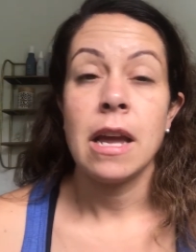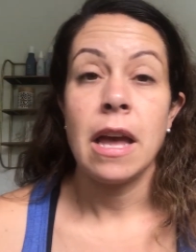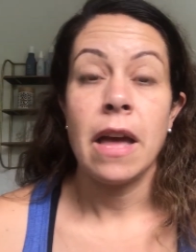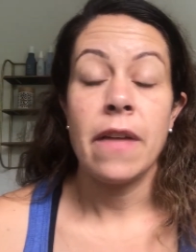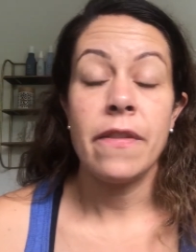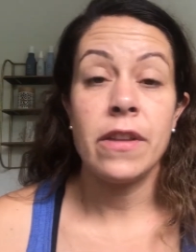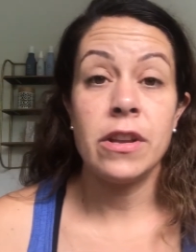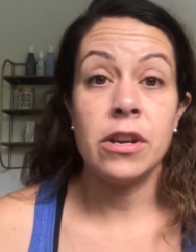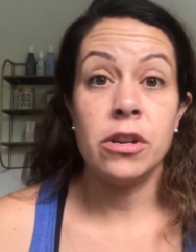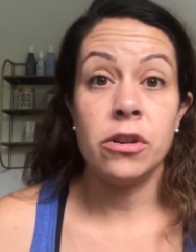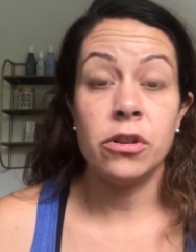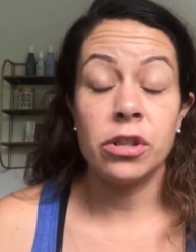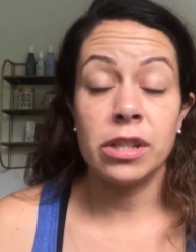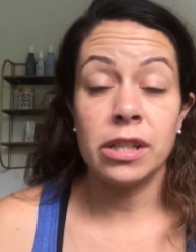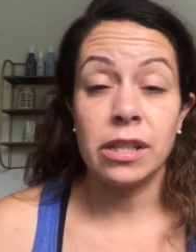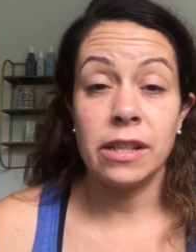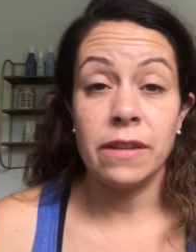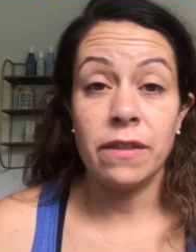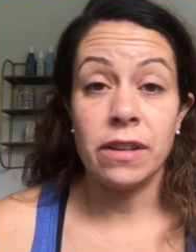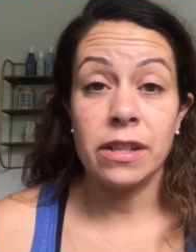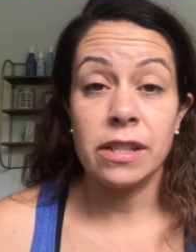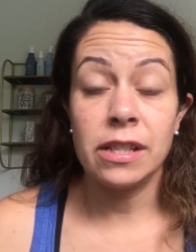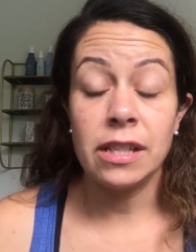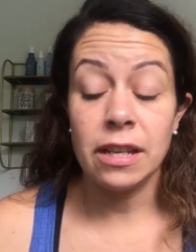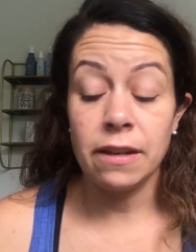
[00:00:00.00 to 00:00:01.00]
and then you just
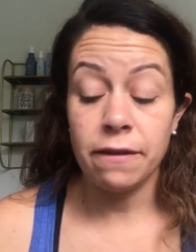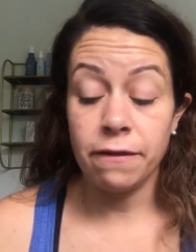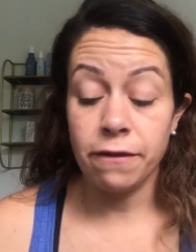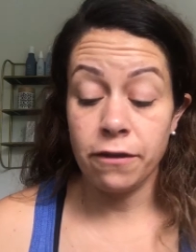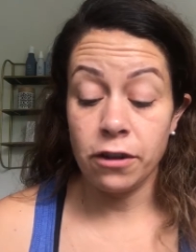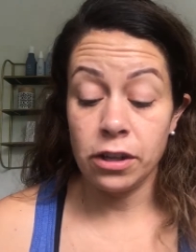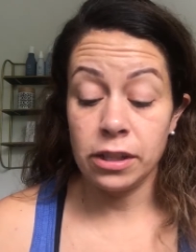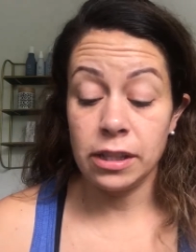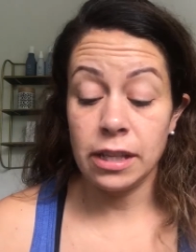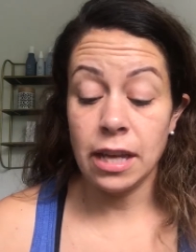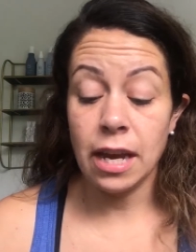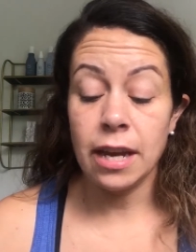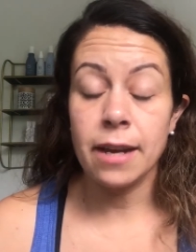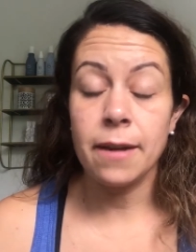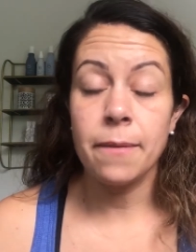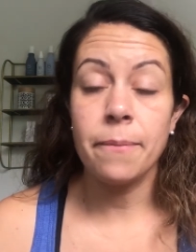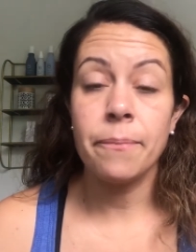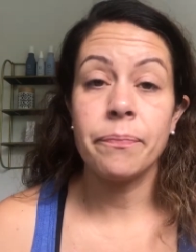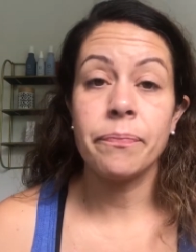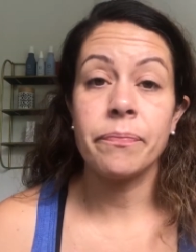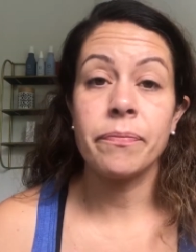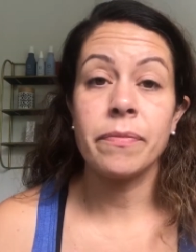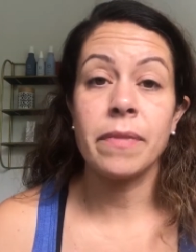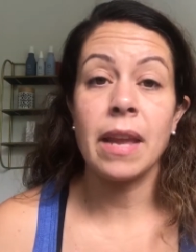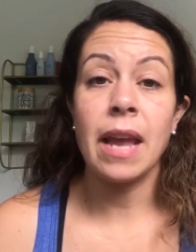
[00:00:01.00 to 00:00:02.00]
leave it sit for a sec
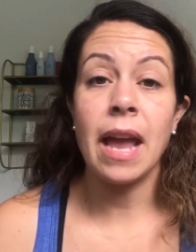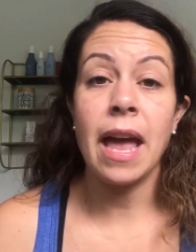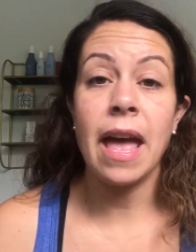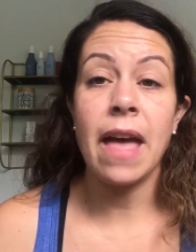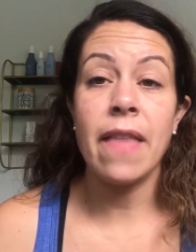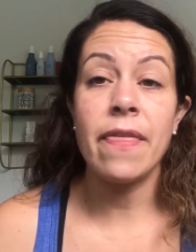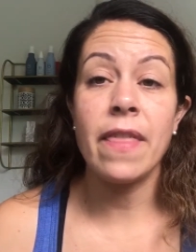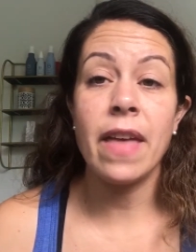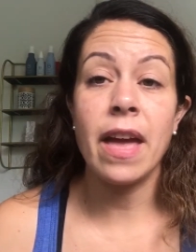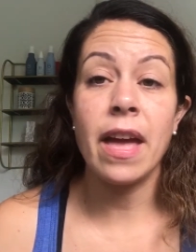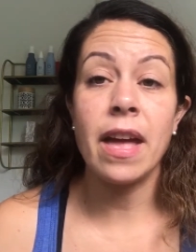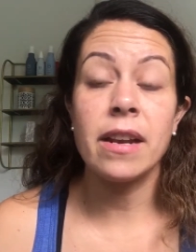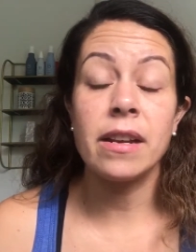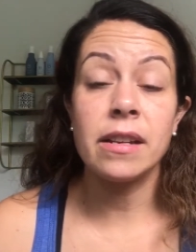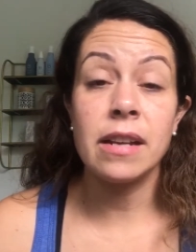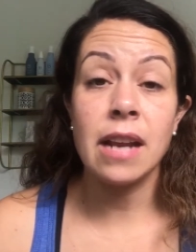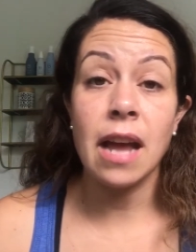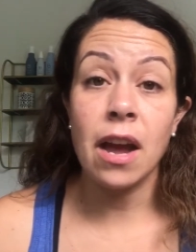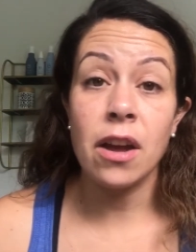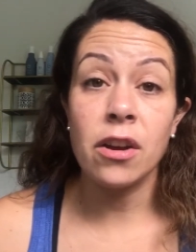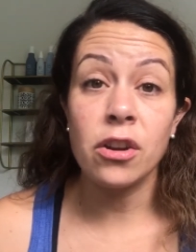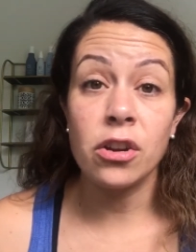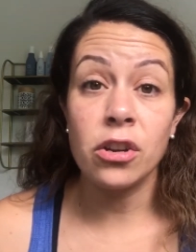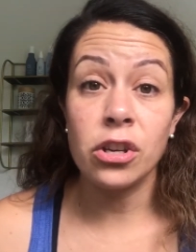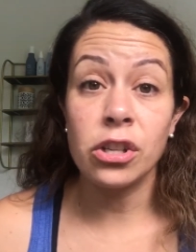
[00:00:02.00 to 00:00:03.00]
and then
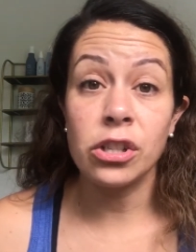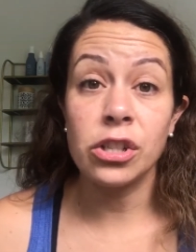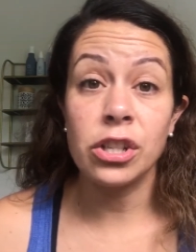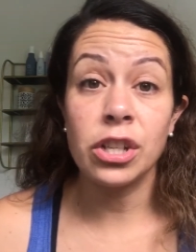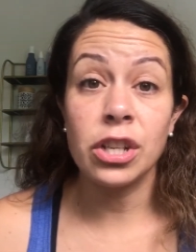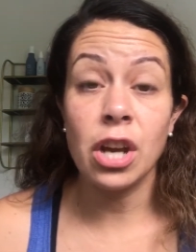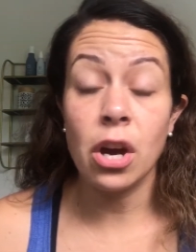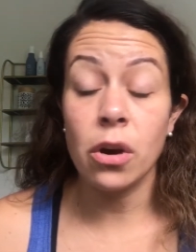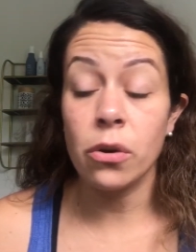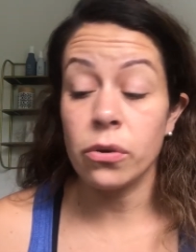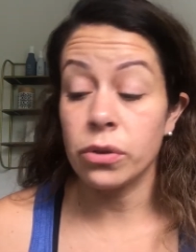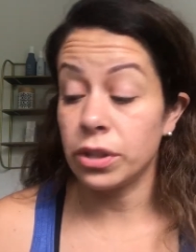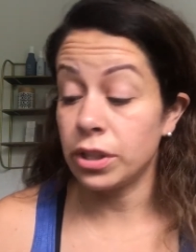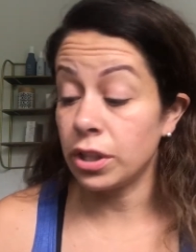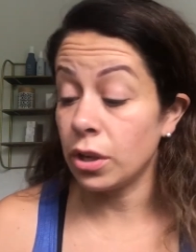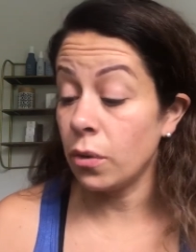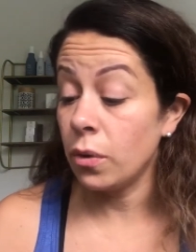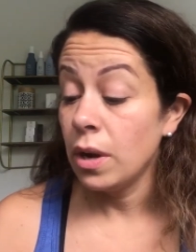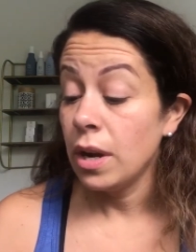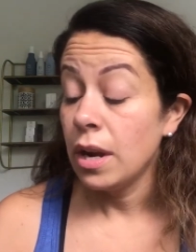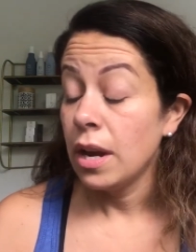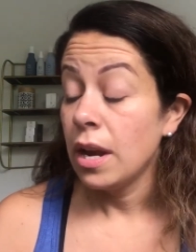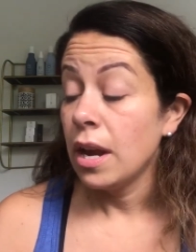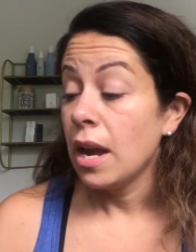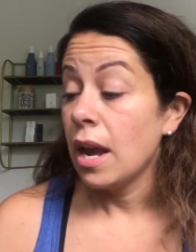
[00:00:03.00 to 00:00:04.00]
now you're good to go. So
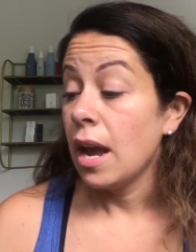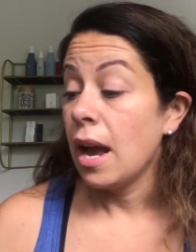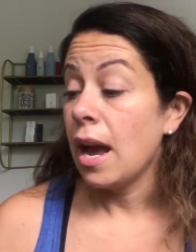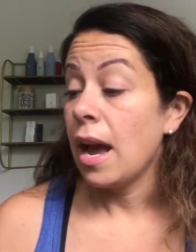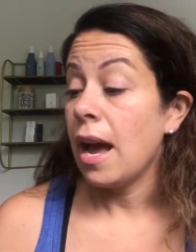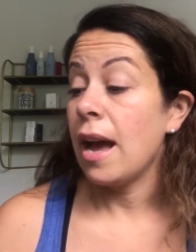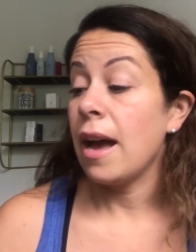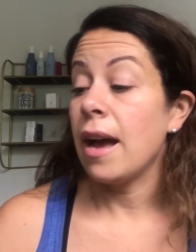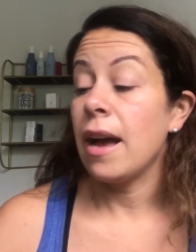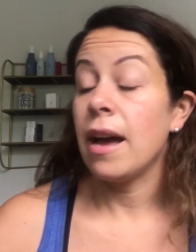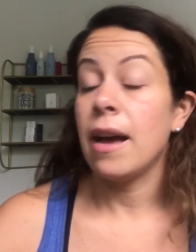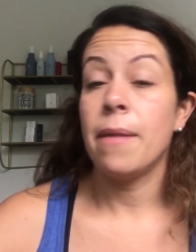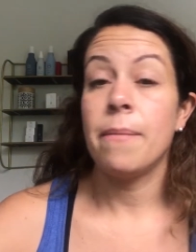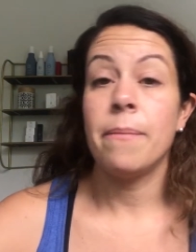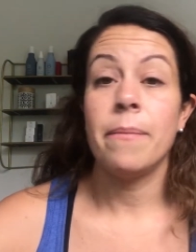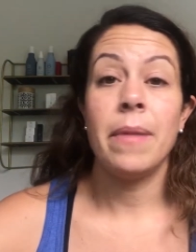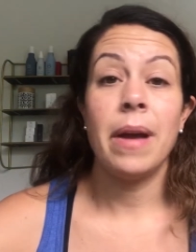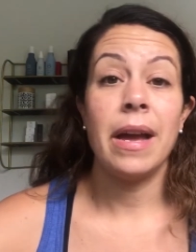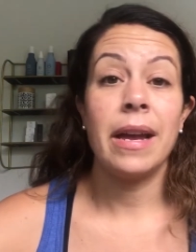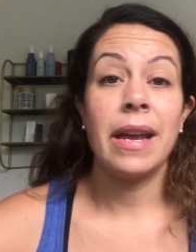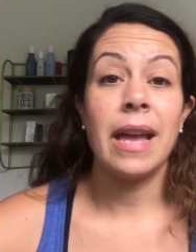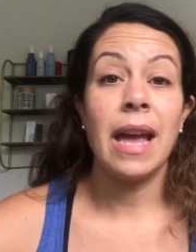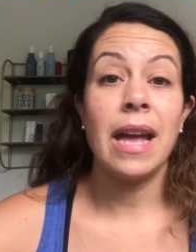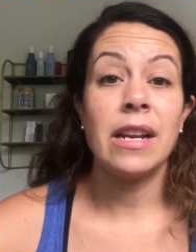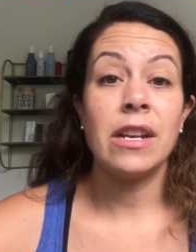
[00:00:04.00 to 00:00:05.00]
um,
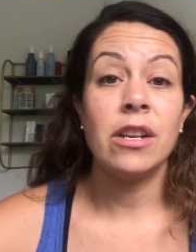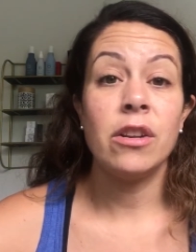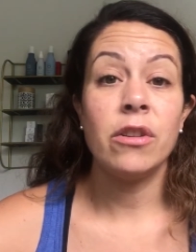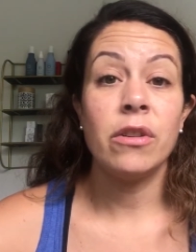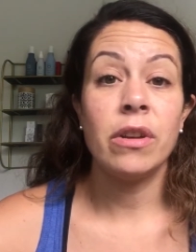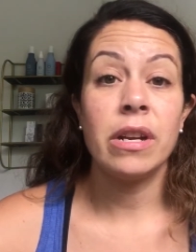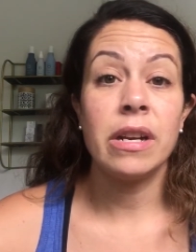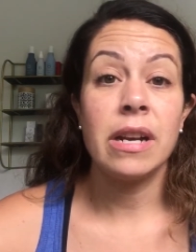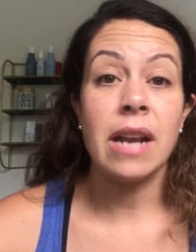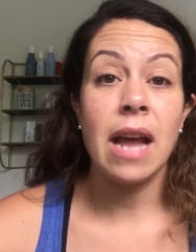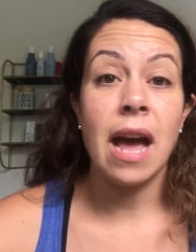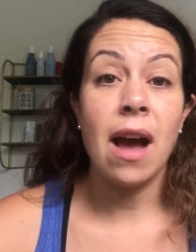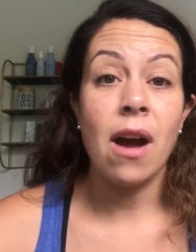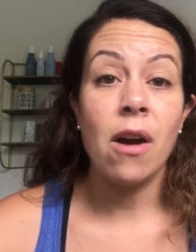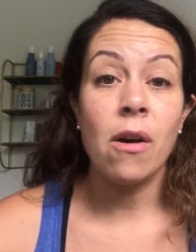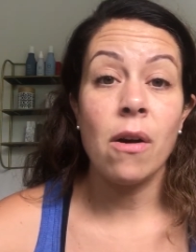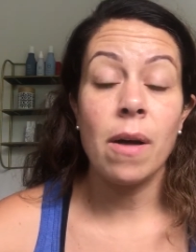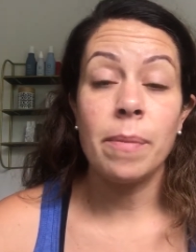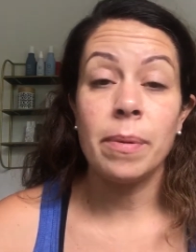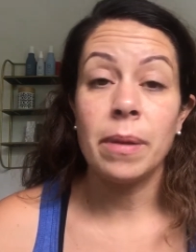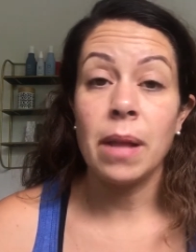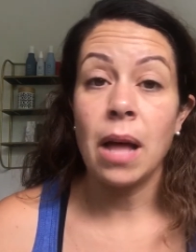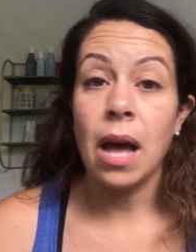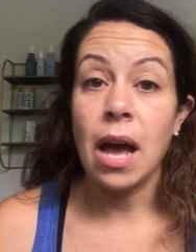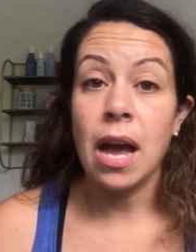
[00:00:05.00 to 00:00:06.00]
again, you can now
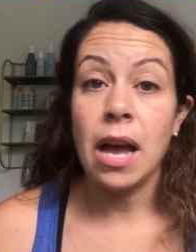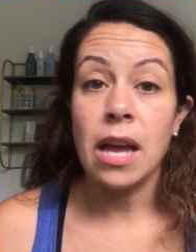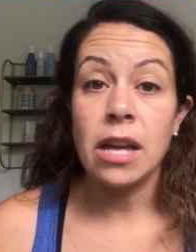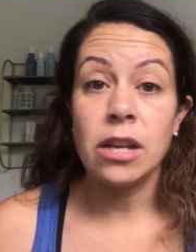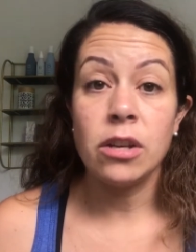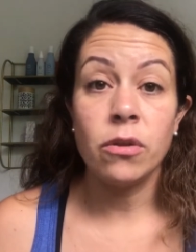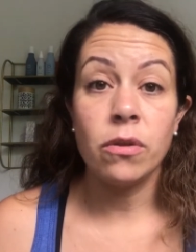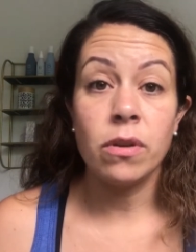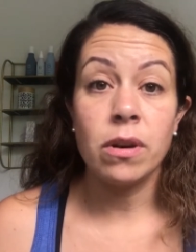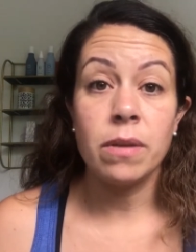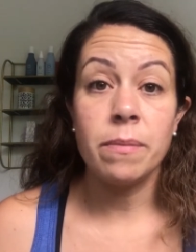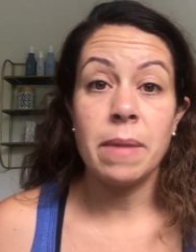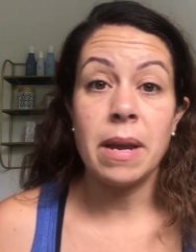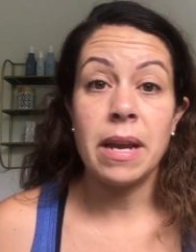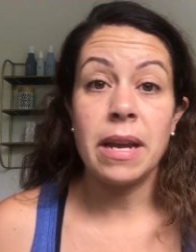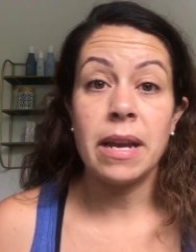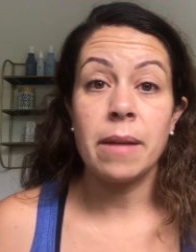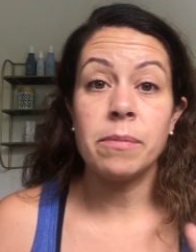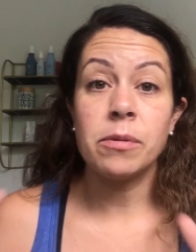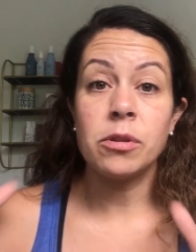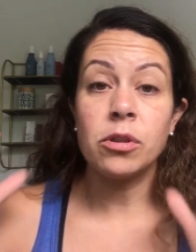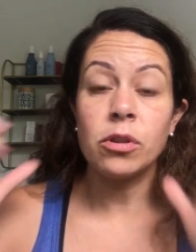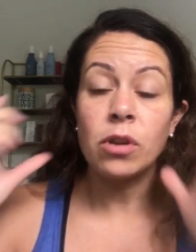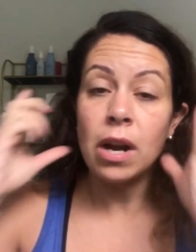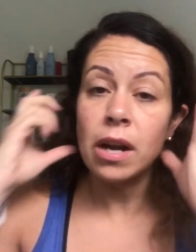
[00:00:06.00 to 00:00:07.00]
apply your
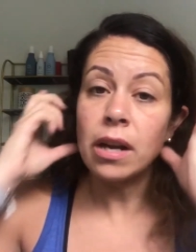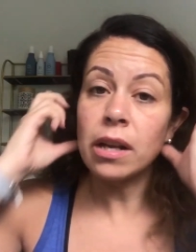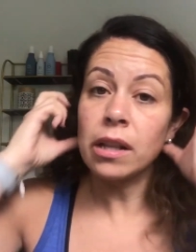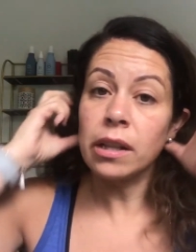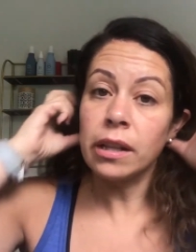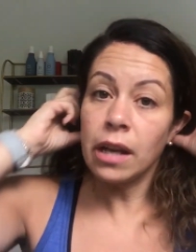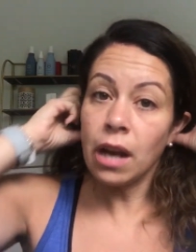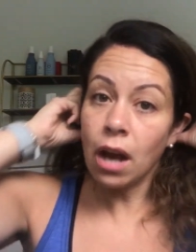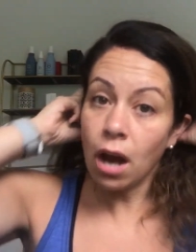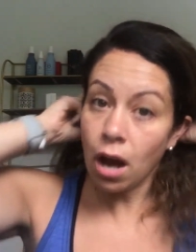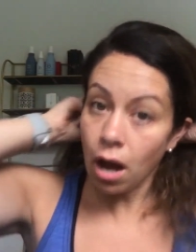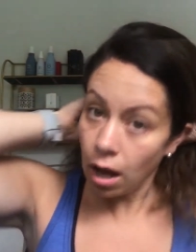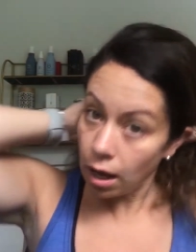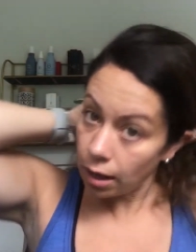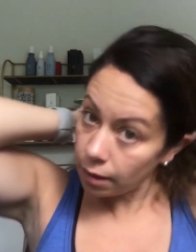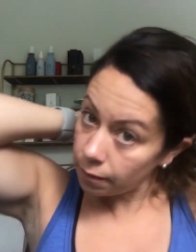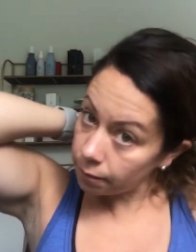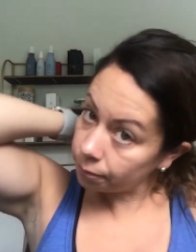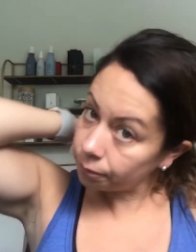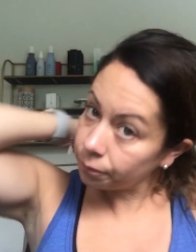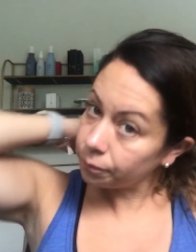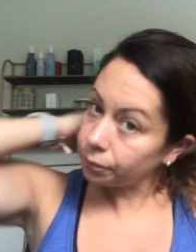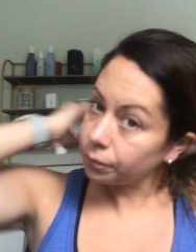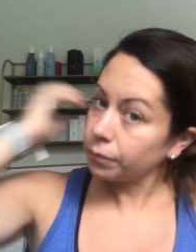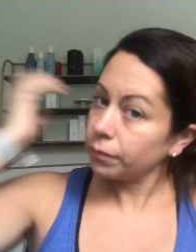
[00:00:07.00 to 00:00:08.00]
makeup directly
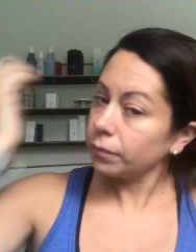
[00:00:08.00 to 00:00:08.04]
on.